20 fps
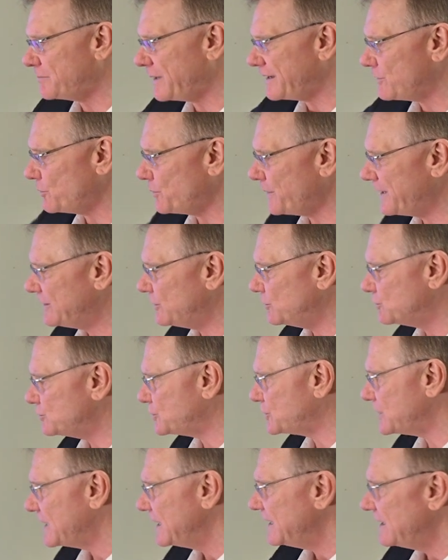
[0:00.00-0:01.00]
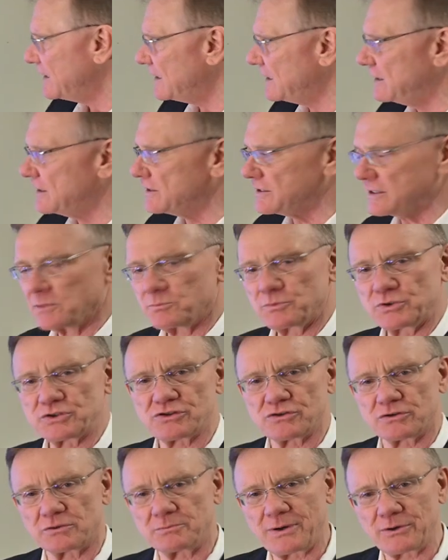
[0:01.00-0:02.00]
And by the way, those uh,
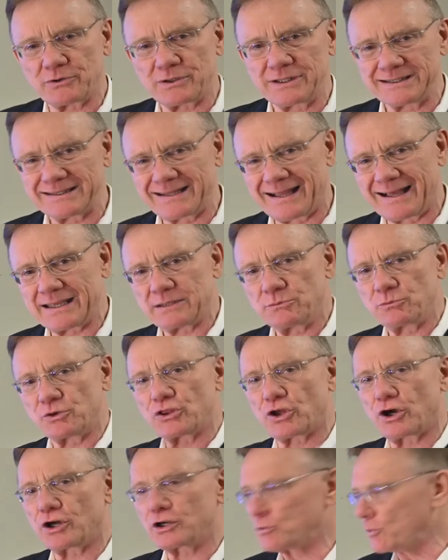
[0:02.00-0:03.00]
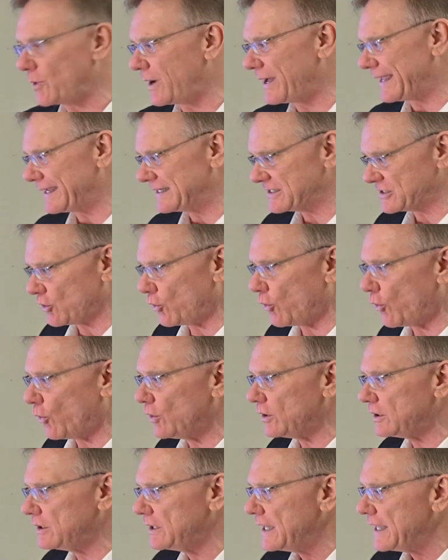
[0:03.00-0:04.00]
numbers are about in line with Ottawa as a
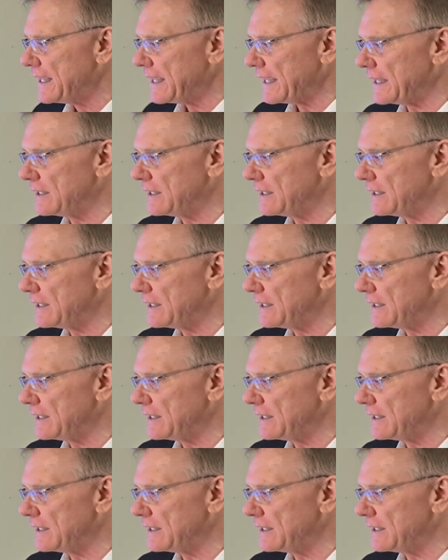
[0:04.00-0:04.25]
whole.